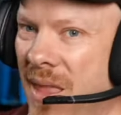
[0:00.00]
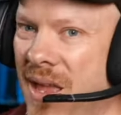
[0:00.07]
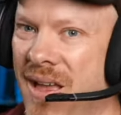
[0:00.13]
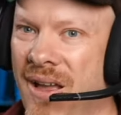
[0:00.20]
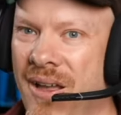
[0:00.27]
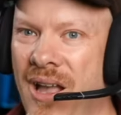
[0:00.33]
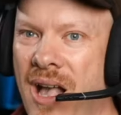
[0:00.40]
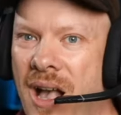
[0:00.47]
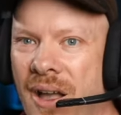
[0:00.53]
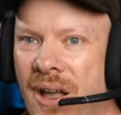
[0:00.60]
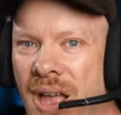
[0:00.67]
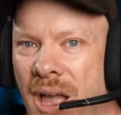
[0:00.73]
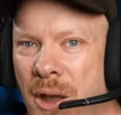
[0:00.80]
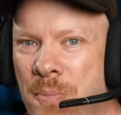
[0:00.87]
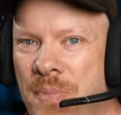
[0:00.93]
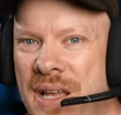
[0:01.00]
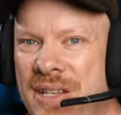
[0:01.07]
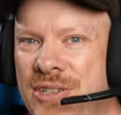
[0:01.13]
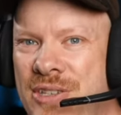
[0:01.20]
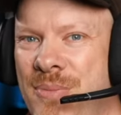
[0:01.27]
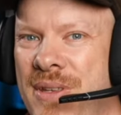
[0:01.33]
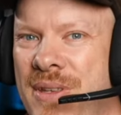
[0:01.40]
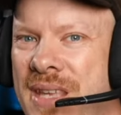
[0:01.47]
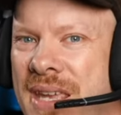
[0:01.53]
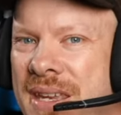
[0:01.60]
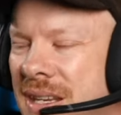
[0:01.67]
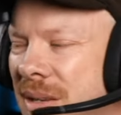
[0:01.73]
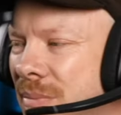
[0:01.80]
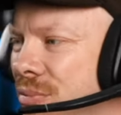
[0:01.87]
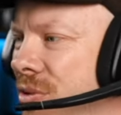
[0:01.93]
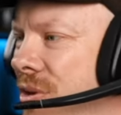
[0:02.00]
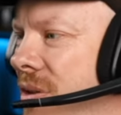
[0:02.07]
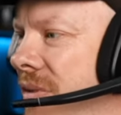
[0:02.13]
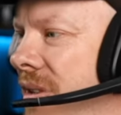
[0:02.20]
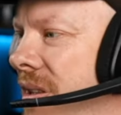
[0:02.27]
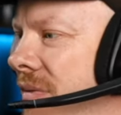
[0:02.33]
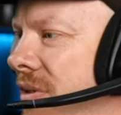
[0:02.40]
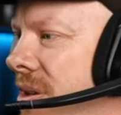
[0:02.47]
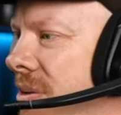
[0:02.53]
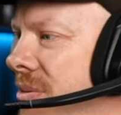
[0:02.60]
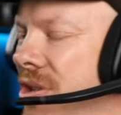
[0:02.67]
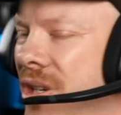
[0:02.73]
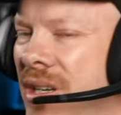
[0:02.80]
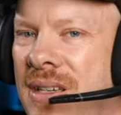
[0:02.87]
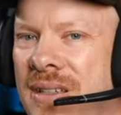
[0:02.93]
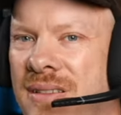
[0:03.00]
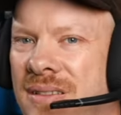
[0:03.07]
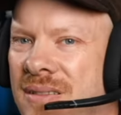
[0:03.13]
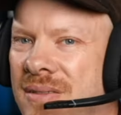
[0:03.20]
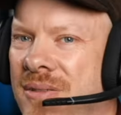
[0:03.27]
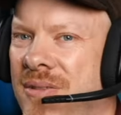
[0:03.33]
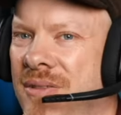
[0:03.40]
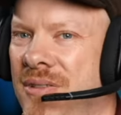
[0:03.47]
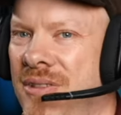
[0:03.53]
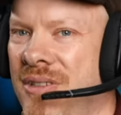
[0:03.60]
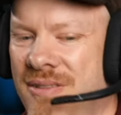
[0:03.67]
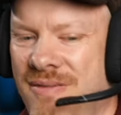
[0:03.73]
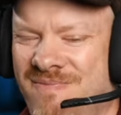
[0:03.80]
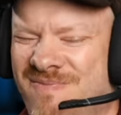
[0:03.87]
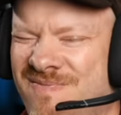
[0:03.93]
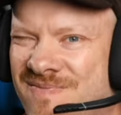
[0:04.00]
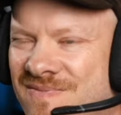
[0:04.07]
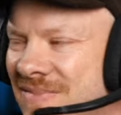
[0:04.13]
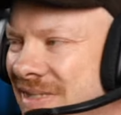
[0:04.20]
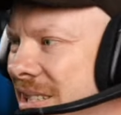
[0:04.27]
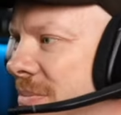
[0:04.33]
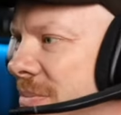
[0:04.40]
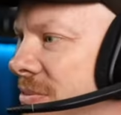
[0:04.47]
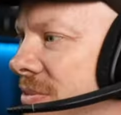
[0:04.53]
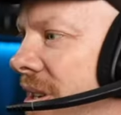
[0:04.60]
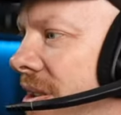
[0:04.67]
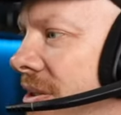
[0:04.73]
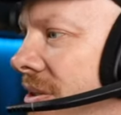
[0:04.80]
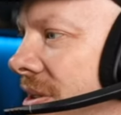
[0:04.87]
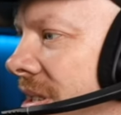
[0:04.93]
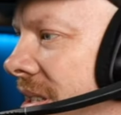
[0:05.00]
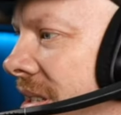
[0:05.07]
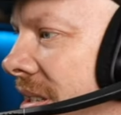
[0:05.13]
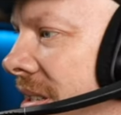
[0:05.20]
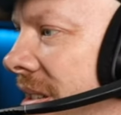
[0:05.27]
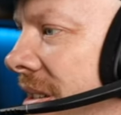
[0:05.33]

I I hope that's something they can improve in the future because it'd be really nice uh,